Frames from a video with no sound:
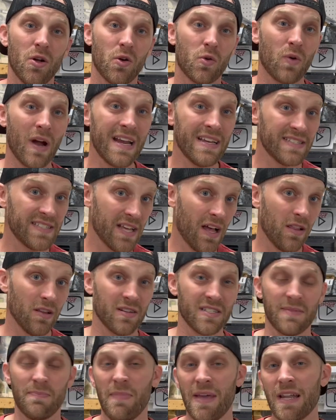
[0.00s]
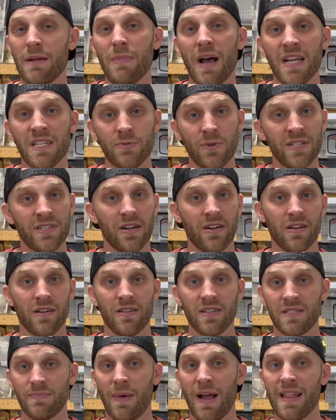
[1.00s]
Great sellers minimize
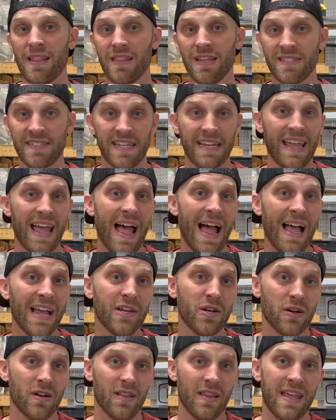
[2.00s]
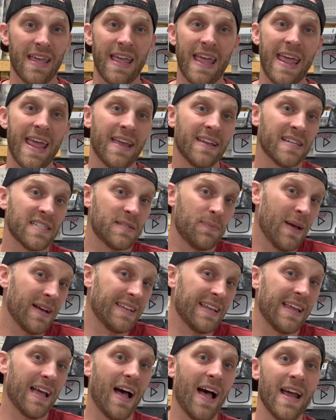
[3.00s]
returns by listing accurately and
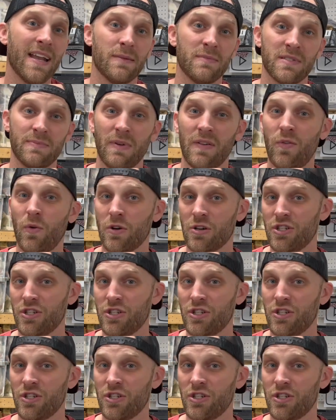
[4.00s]
inspecting items before